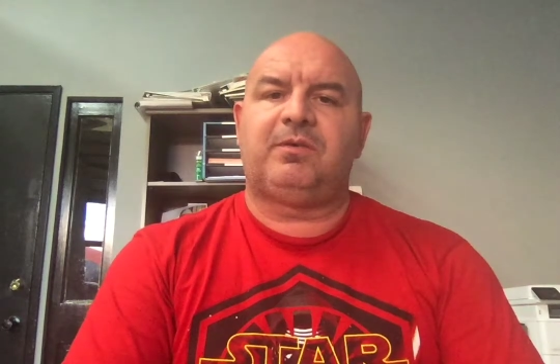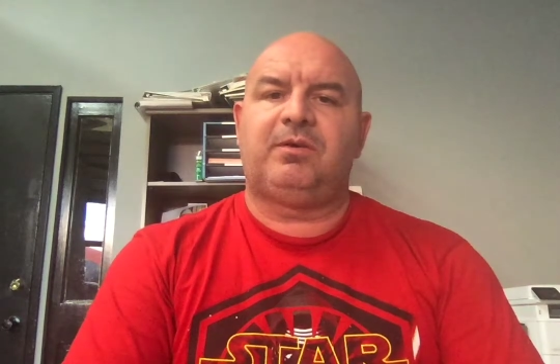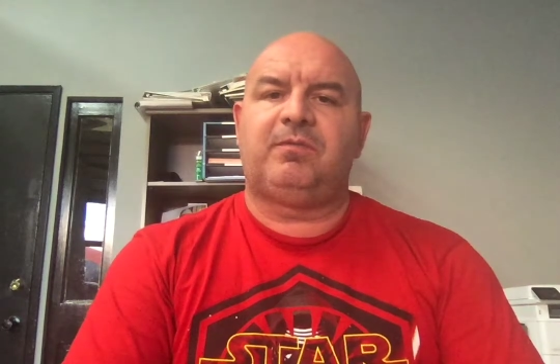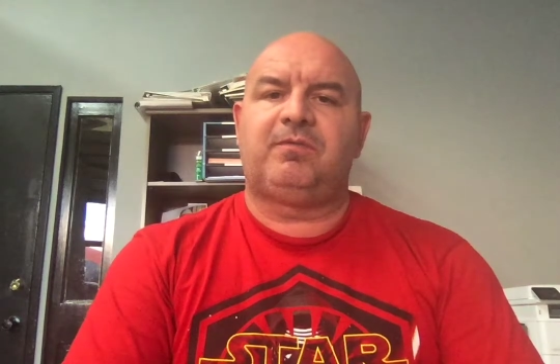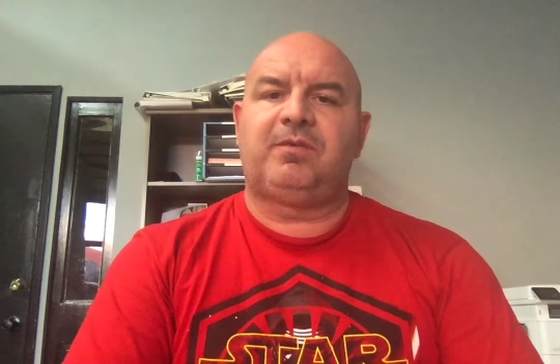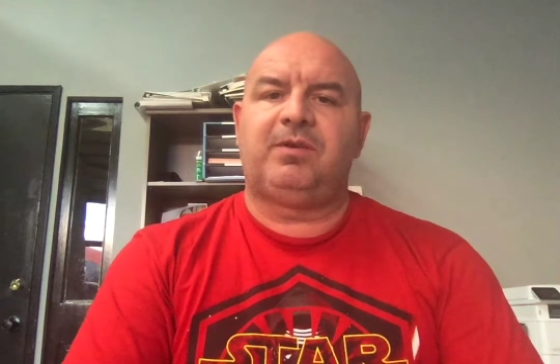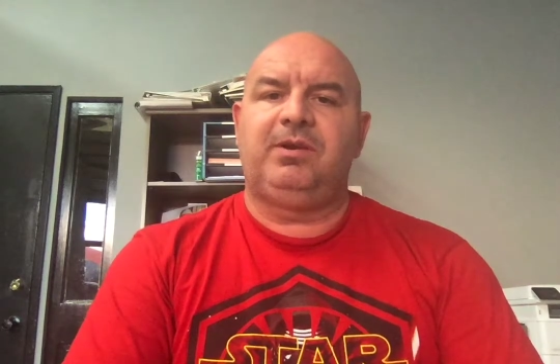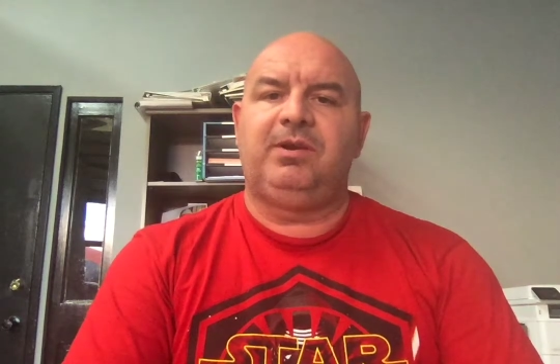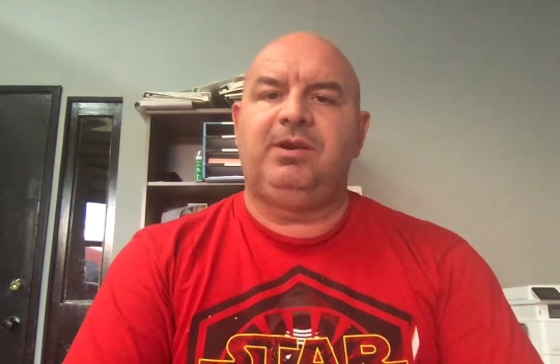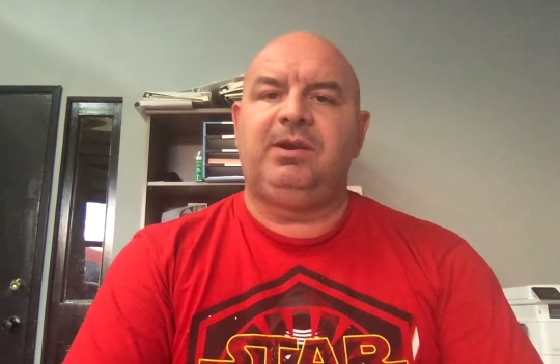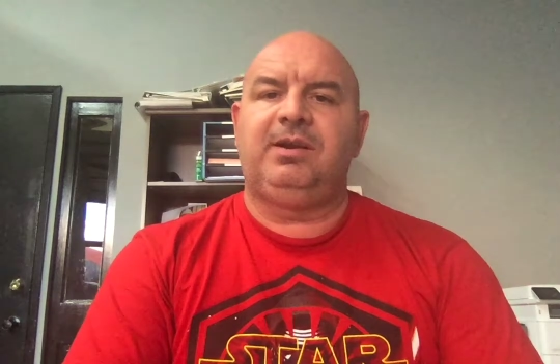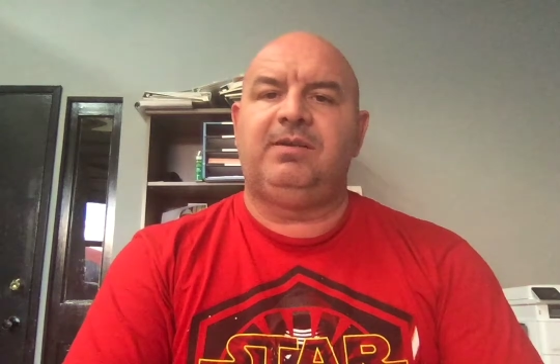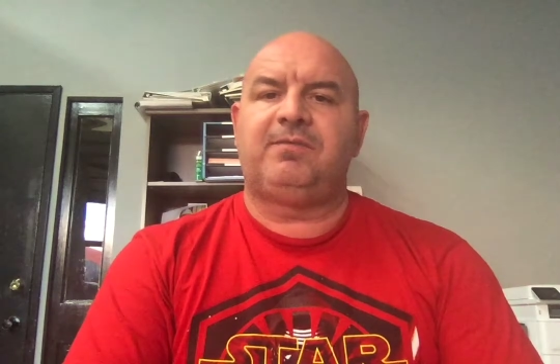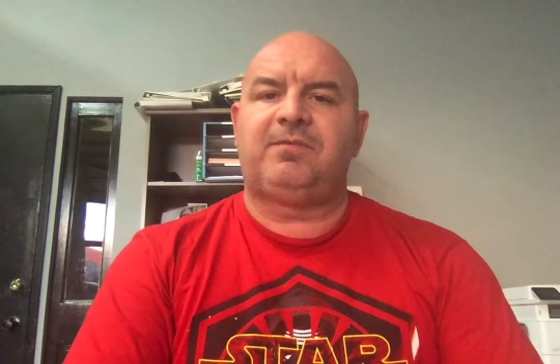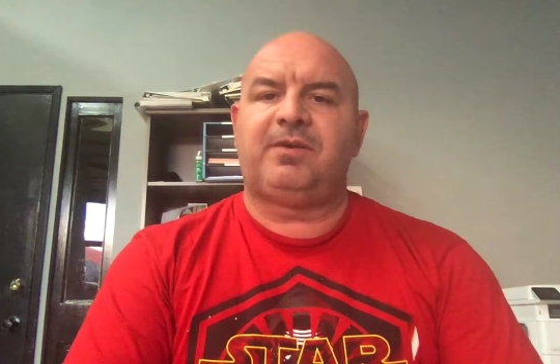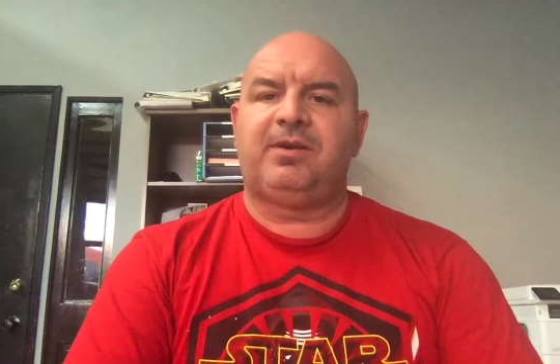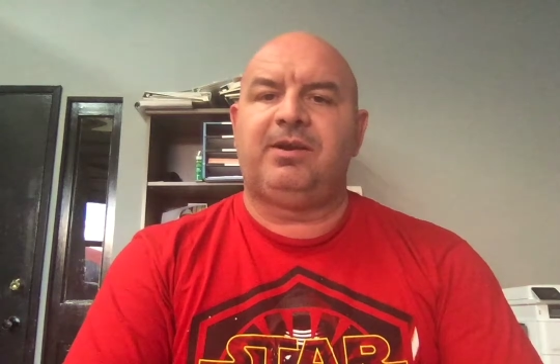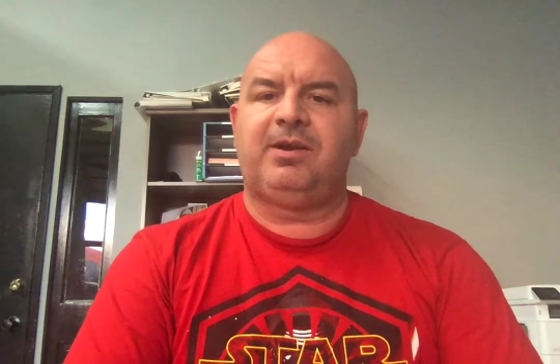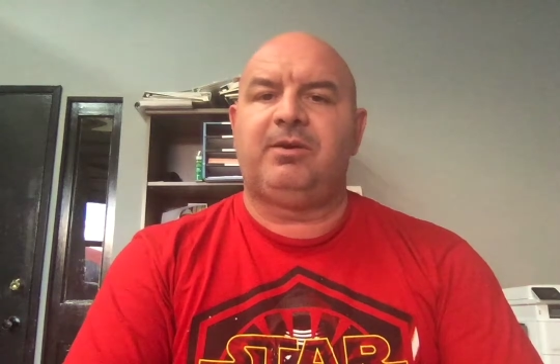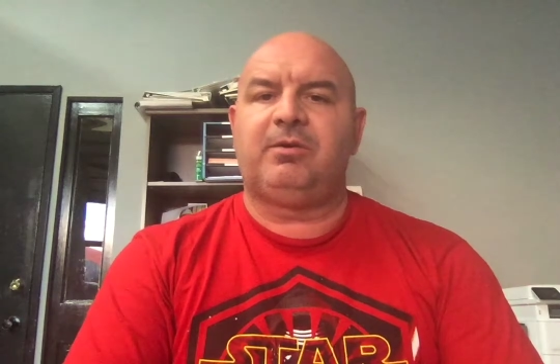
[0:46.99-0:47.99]
of a linear
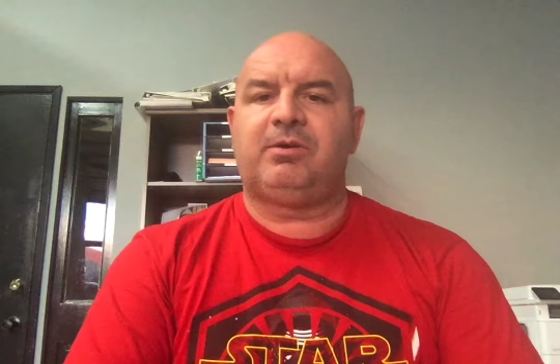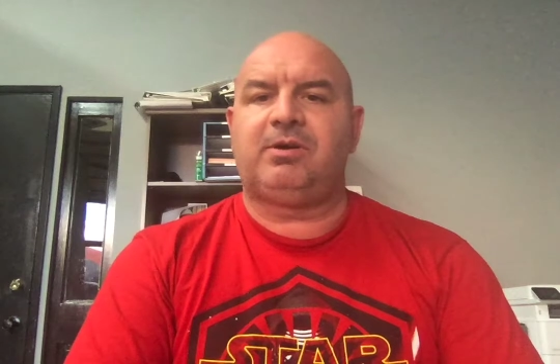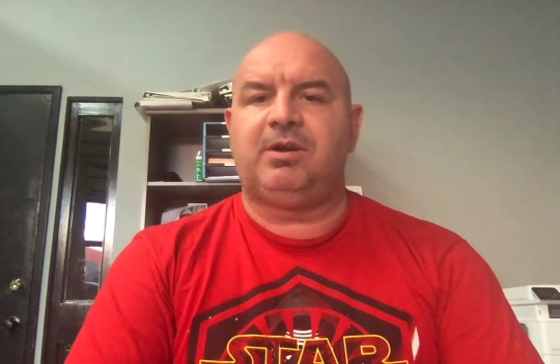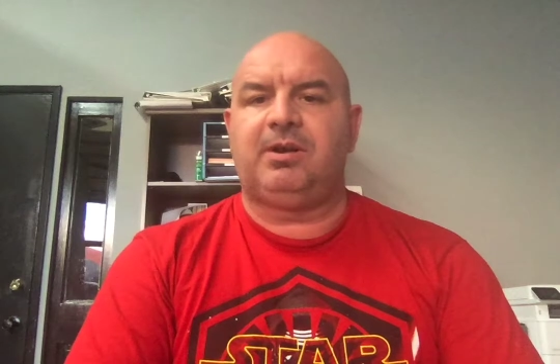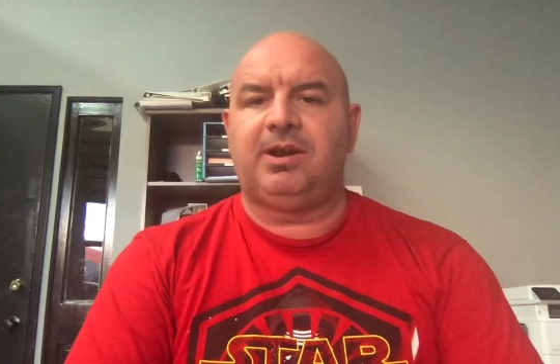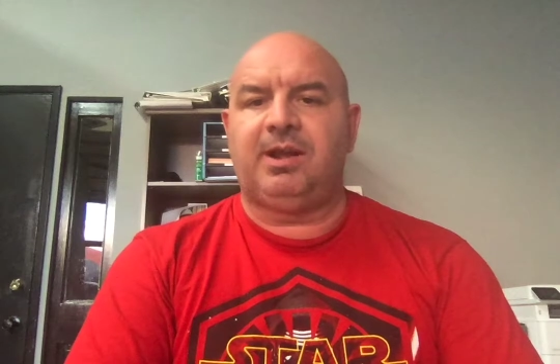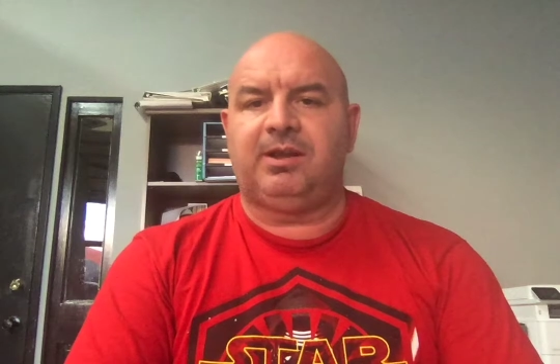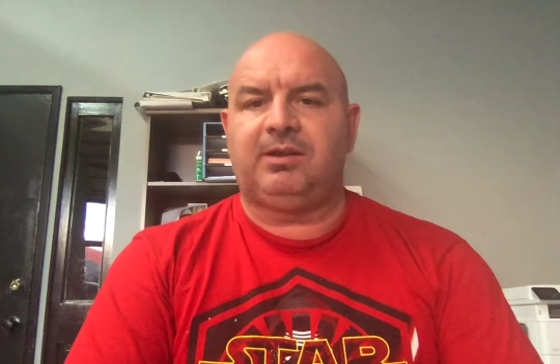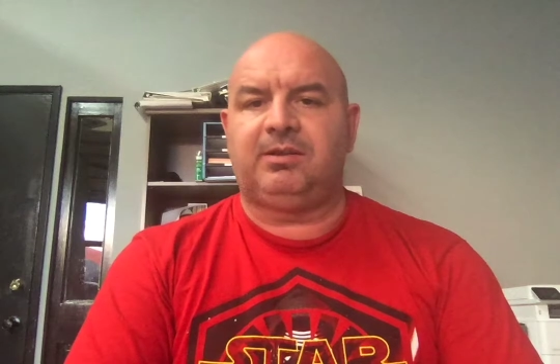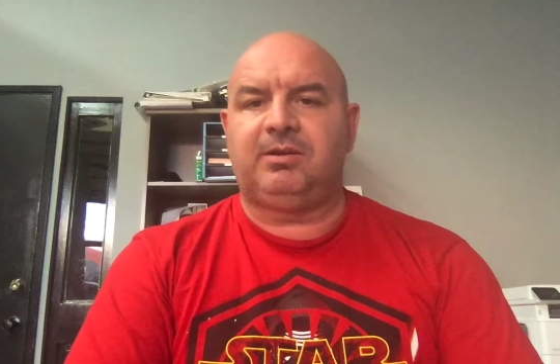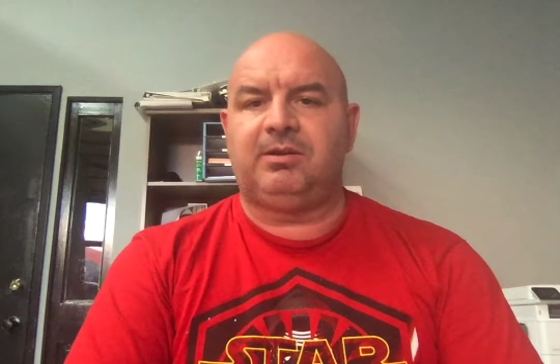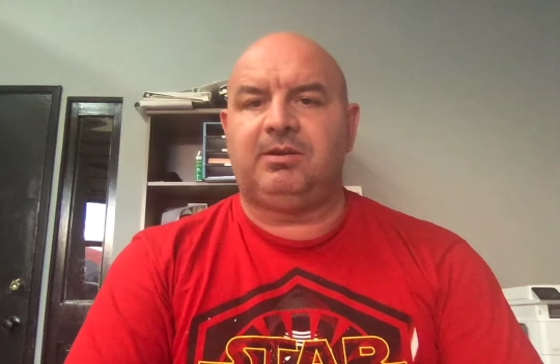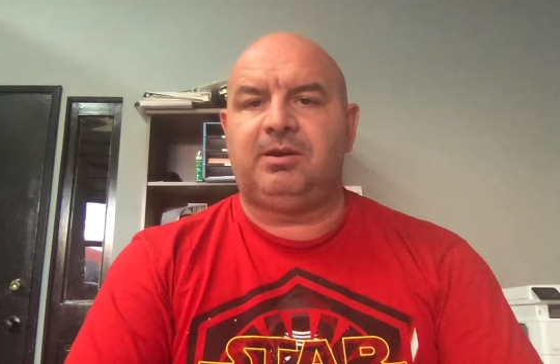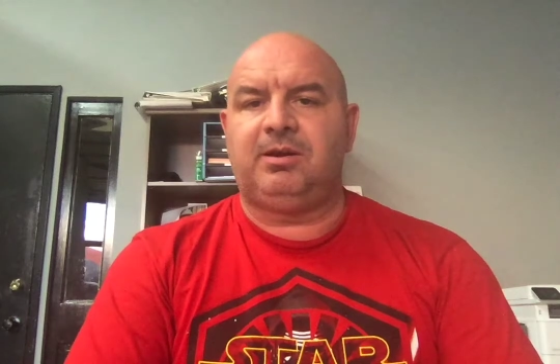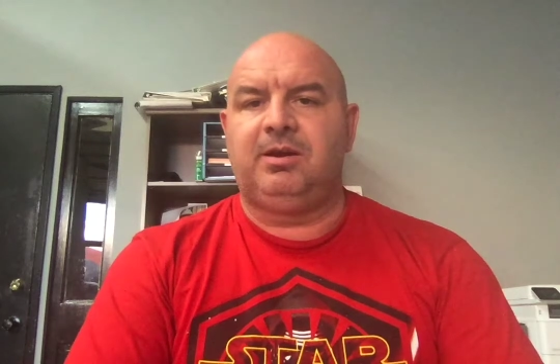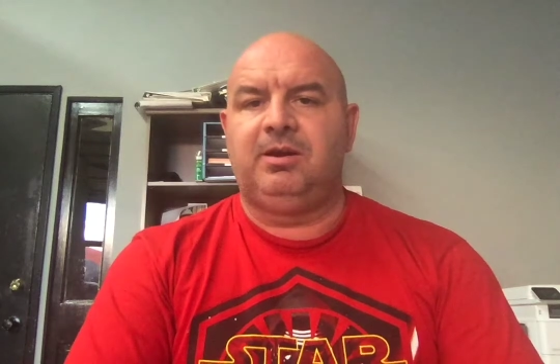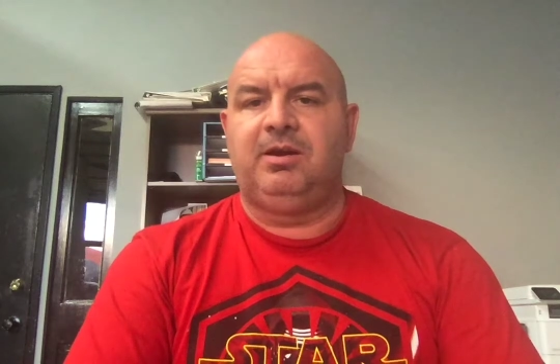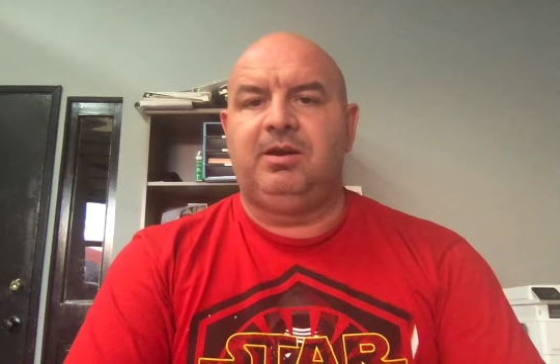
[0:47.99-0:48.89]
Fresnel connector